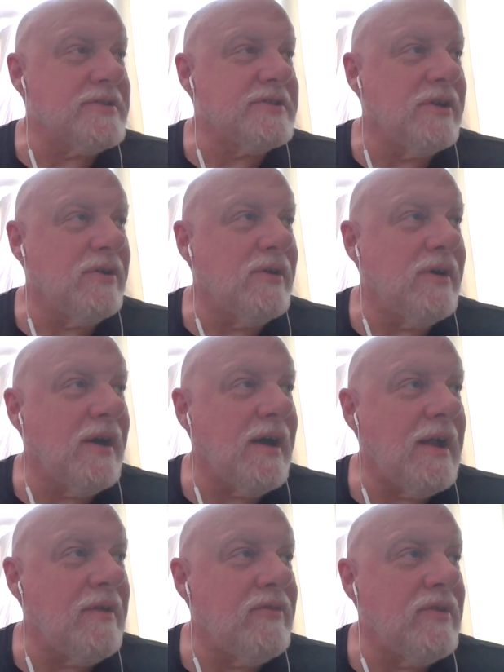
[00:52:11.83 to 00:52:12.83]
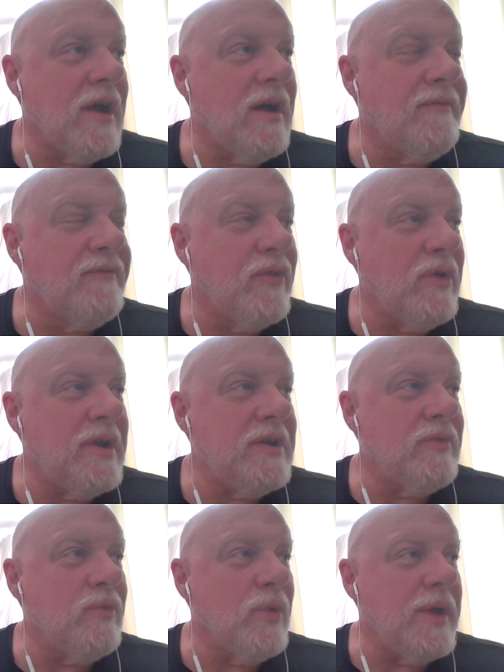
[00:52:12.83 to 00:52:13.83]
So I
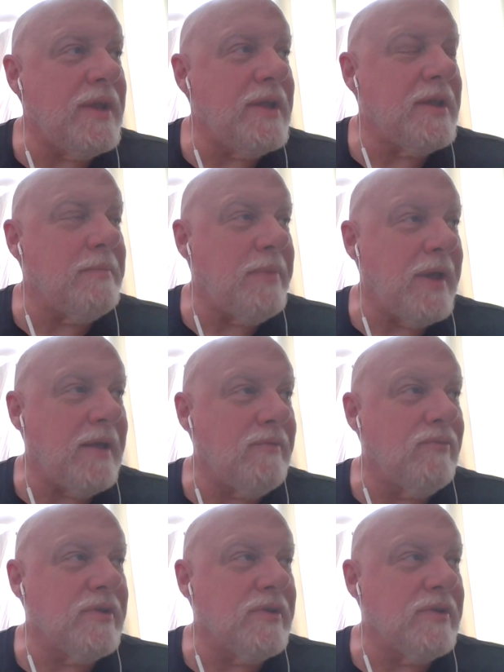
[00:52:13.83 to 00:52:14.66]
avoid reading in bed,